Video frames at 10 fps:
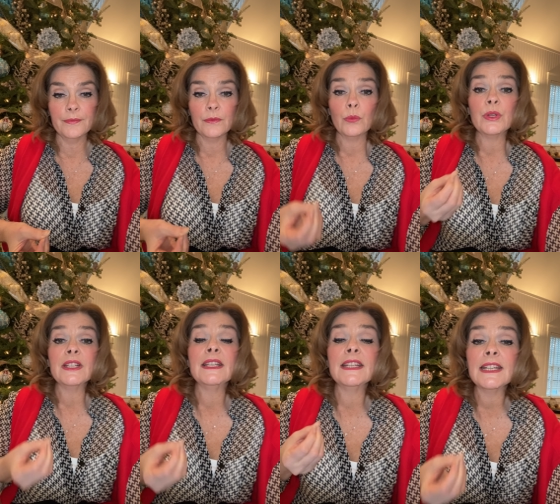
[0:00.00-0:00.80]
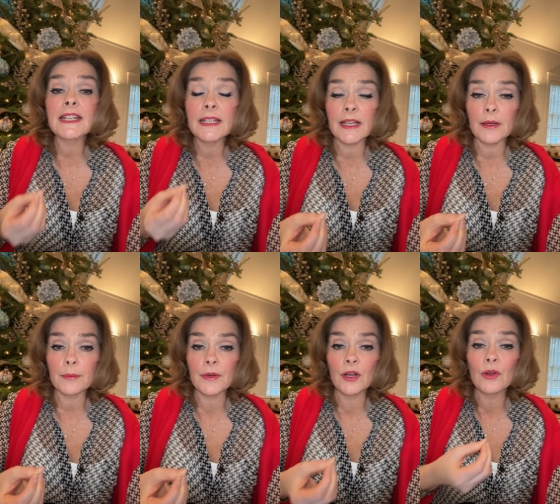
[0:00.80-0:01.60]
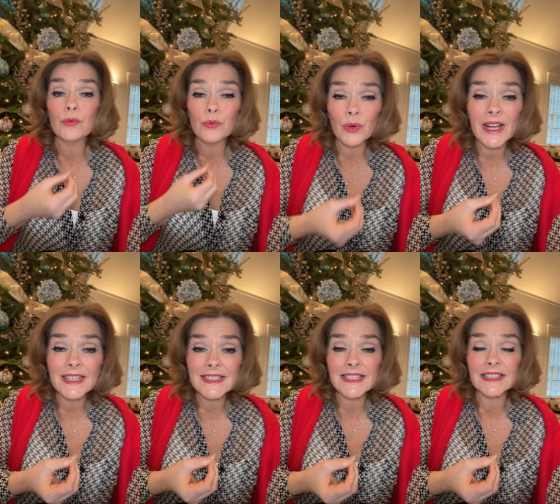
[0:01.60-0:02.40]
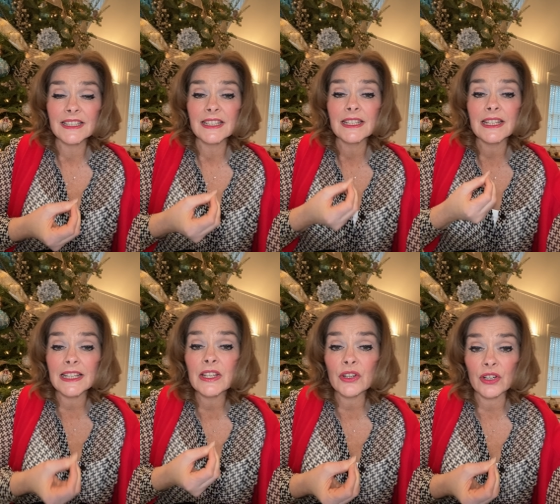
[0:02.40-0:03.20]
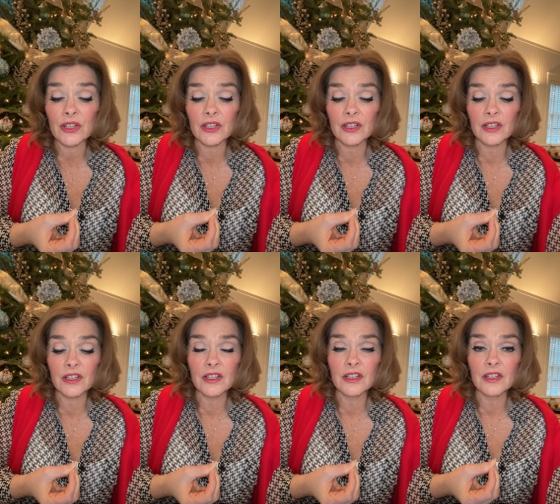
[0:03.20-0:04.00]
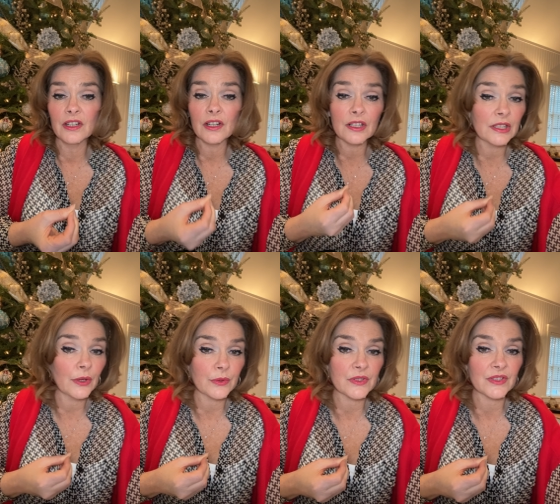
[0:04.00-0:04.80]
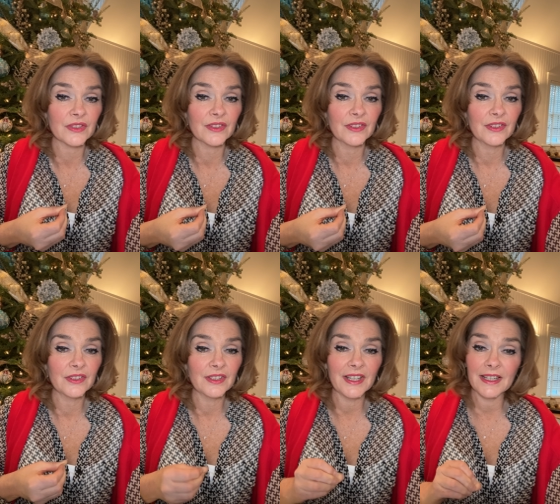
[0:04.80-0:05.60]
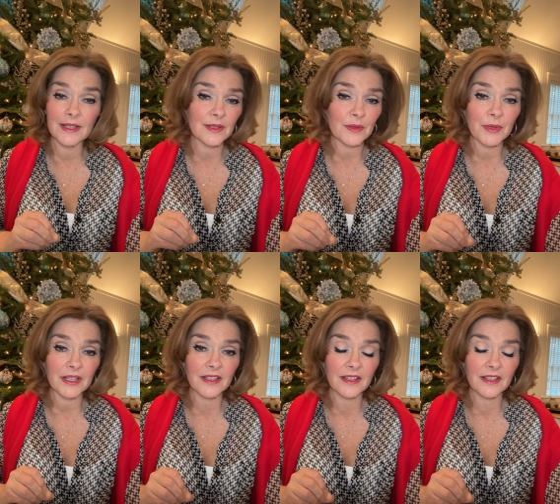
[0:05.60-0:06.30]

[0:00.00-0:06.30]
We need him right here, close and intimate.